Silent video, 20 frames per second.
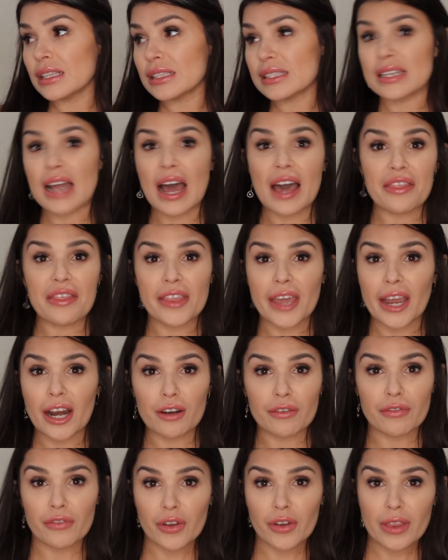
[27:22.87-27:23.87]
not
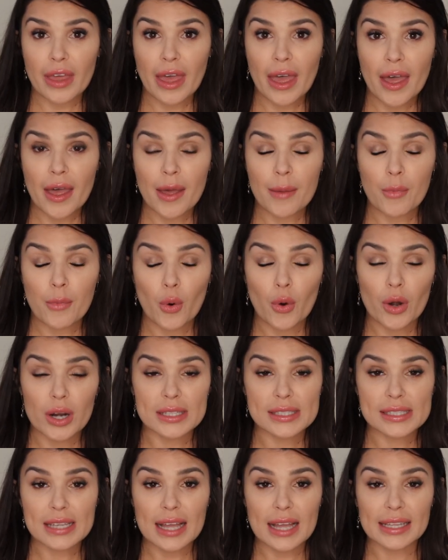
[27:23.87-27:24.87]
there for them, or
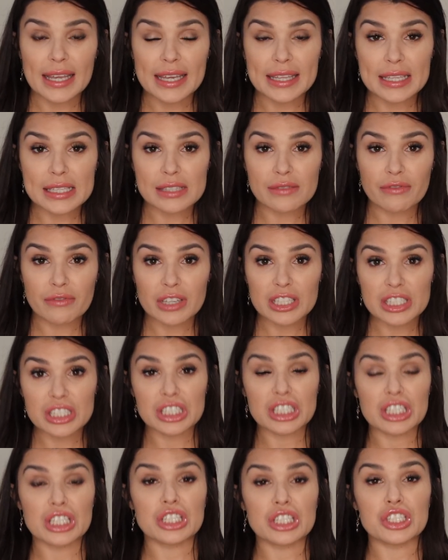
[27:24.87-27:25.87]
it's got like this
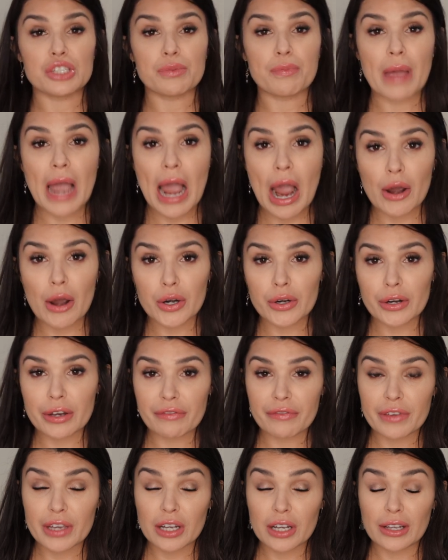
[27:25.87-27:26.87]
vintage powdery
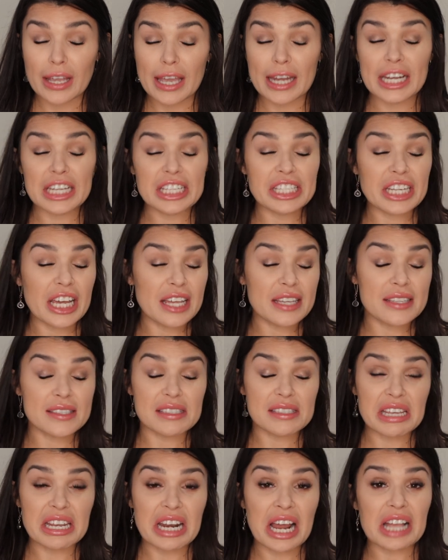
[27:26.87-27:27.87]
feel, and it
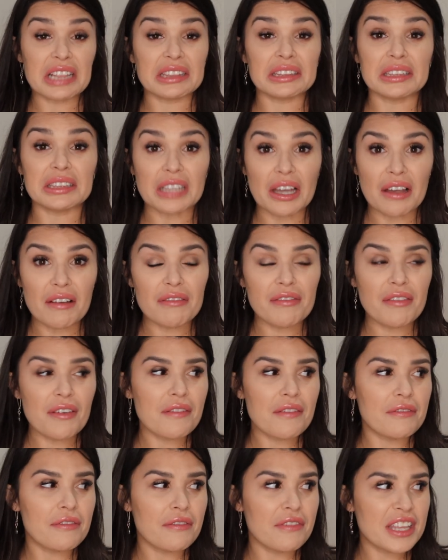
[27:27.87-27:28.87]
does. And I love
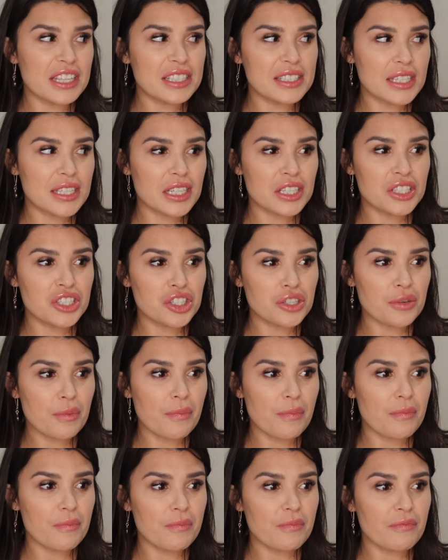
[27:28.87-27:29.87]
vintage
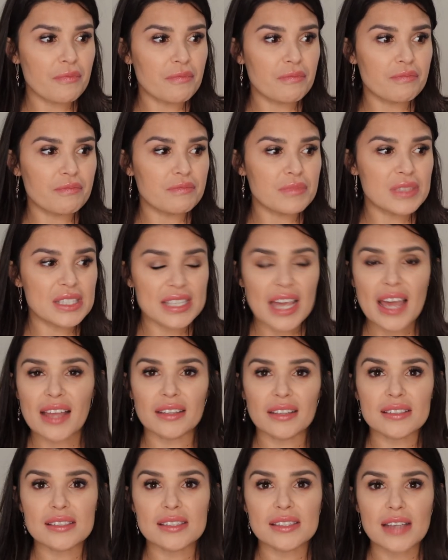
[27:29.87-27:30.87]

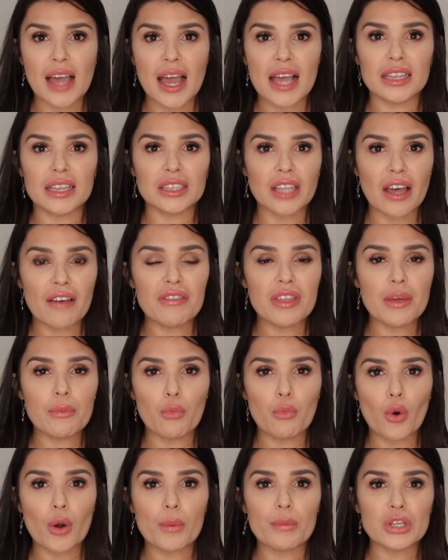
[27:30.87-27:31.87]
scents. I love the
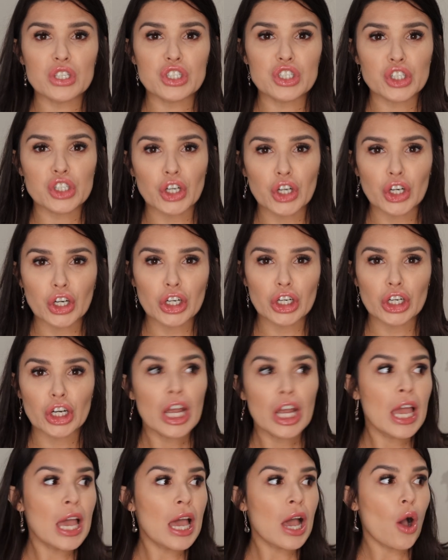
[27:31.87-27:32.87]
more mature,
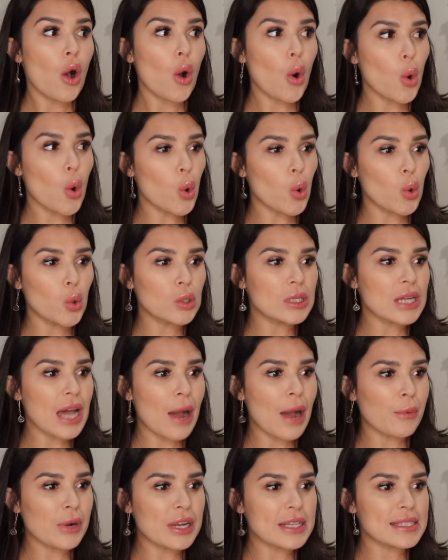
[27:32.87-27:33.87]
old,
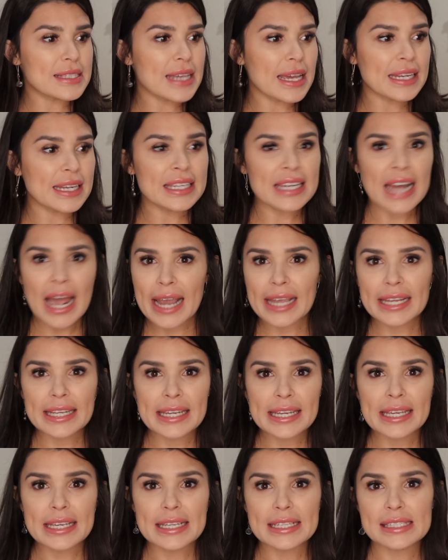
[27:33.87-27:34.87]
I want to say
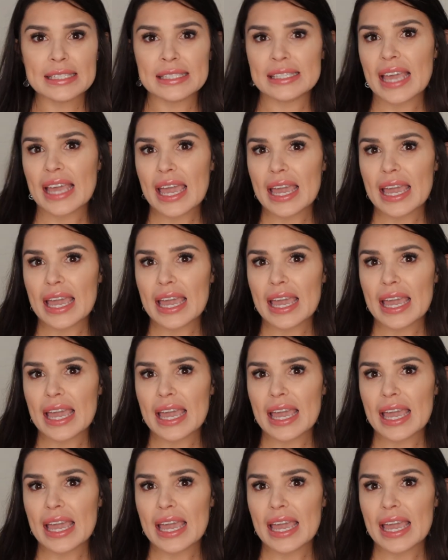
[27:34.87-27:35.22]
90s,